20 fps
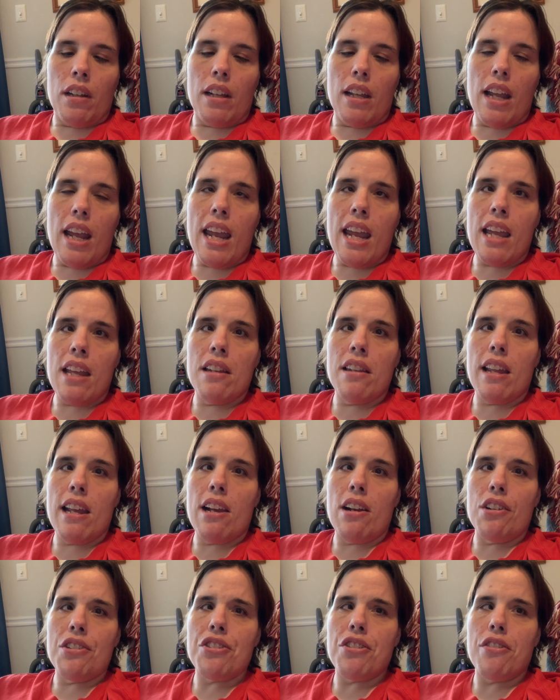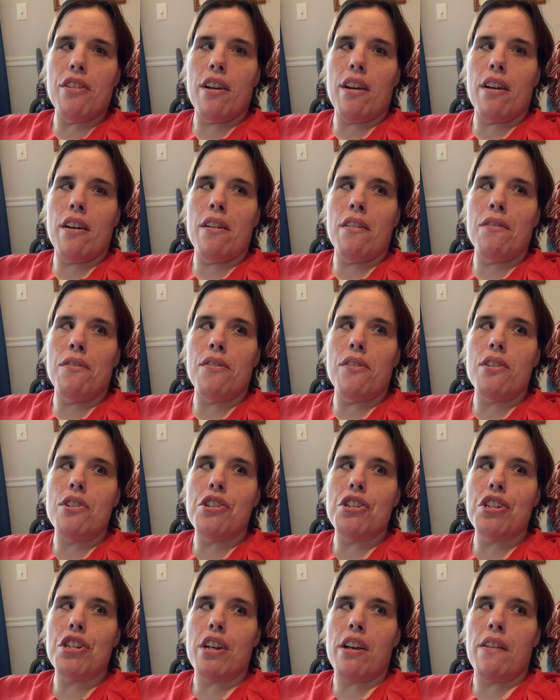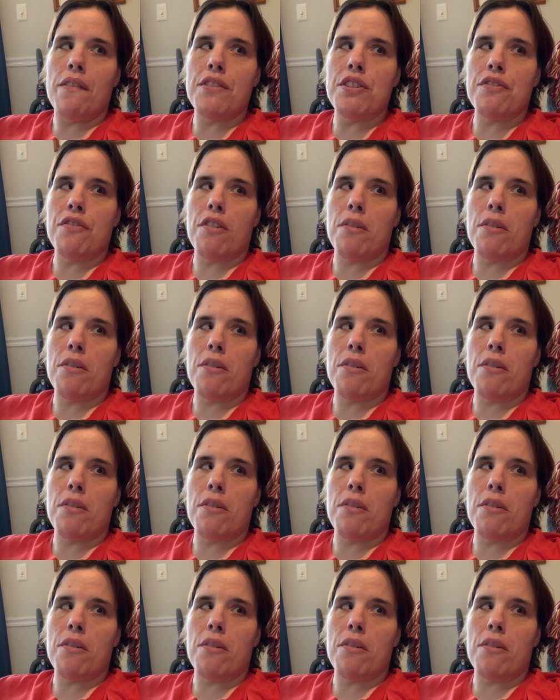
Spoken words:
And they also have shelves for